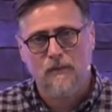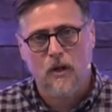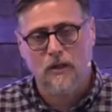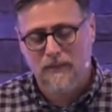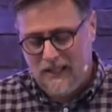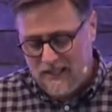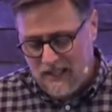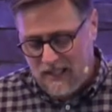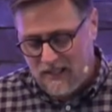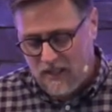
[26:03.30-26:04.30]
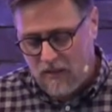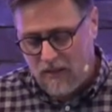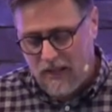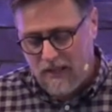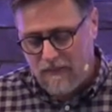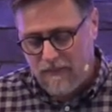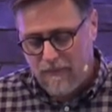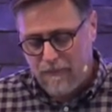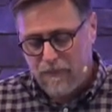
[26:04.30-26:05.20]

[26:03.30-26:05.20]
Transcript: of all of these things in our life.